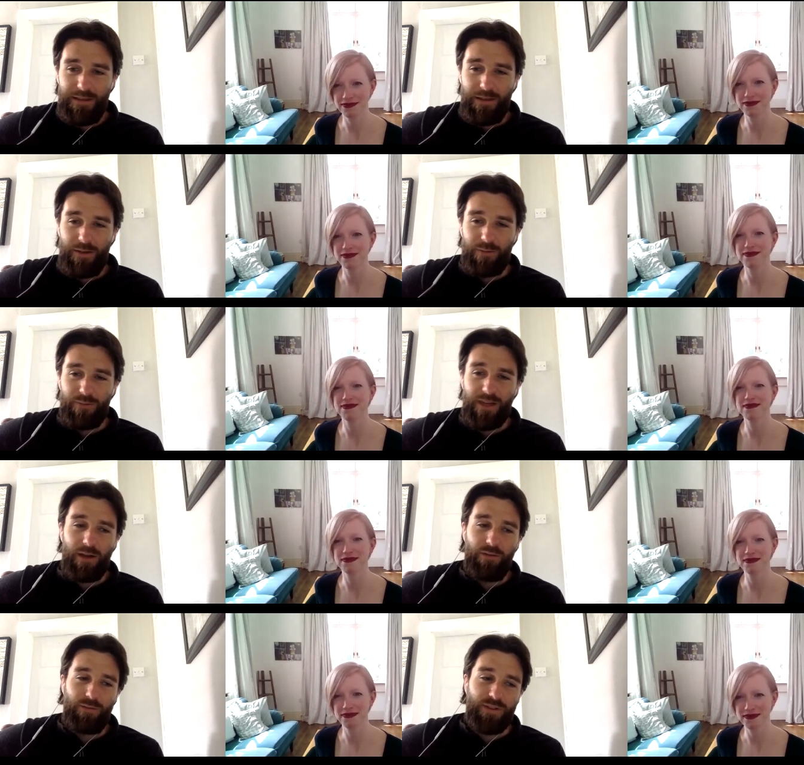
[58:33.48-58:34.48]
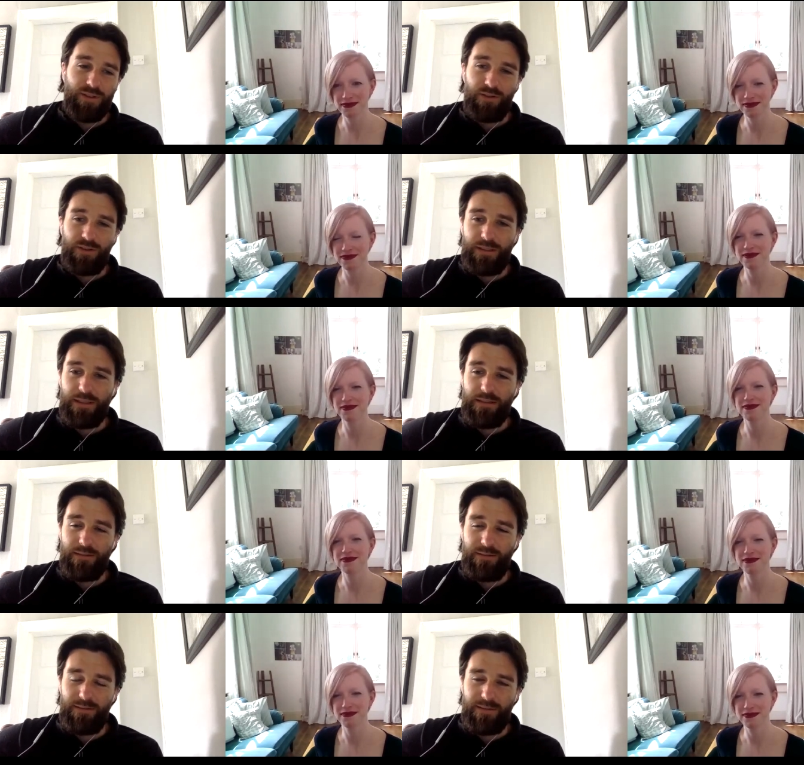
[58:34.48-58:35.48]
Speaker 1: you know, that kind of uncertainty
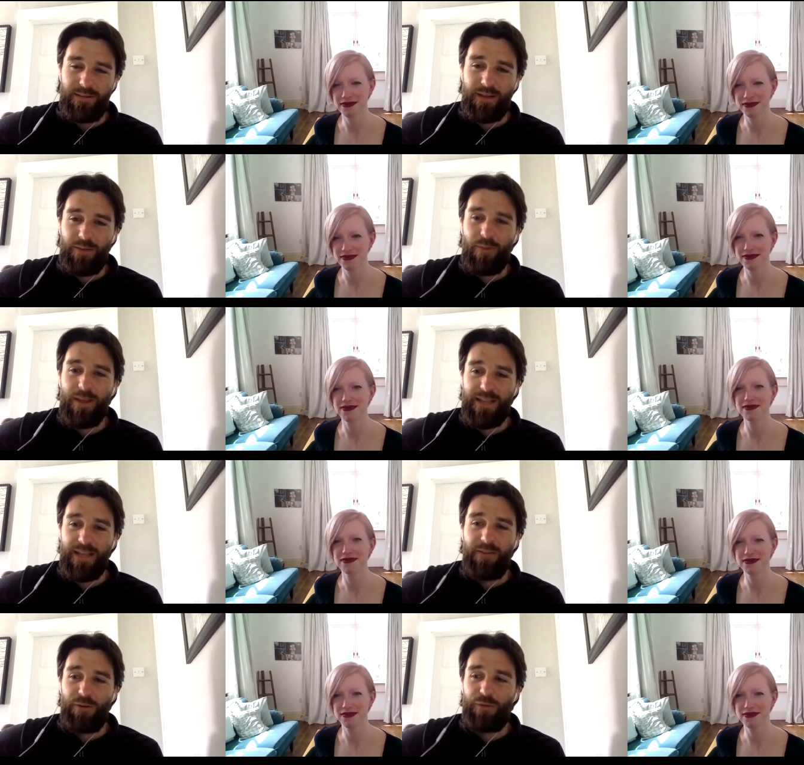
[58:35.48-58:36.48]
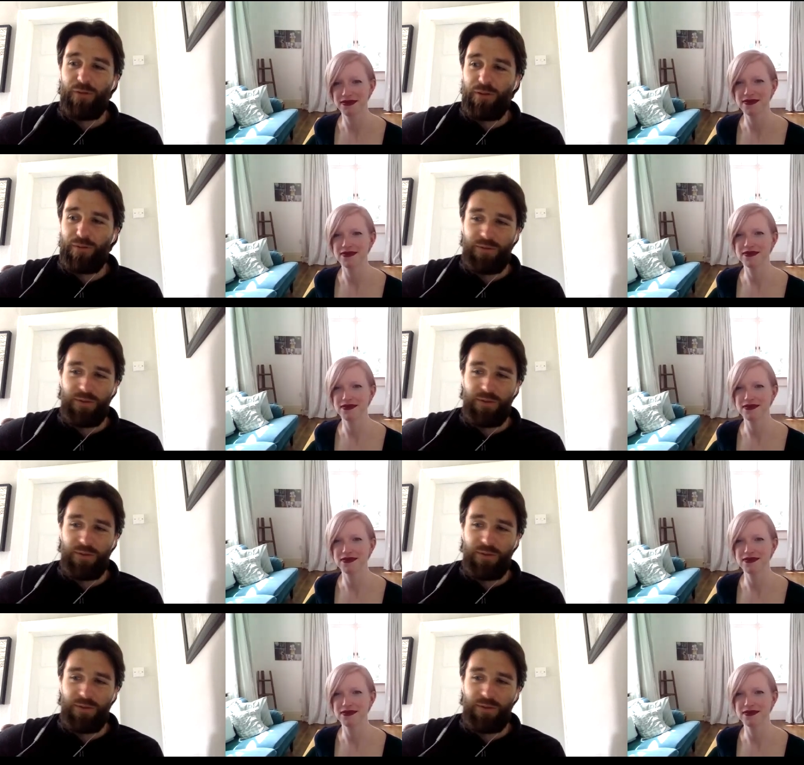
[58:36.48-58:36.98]
that weighs heavy enough on them.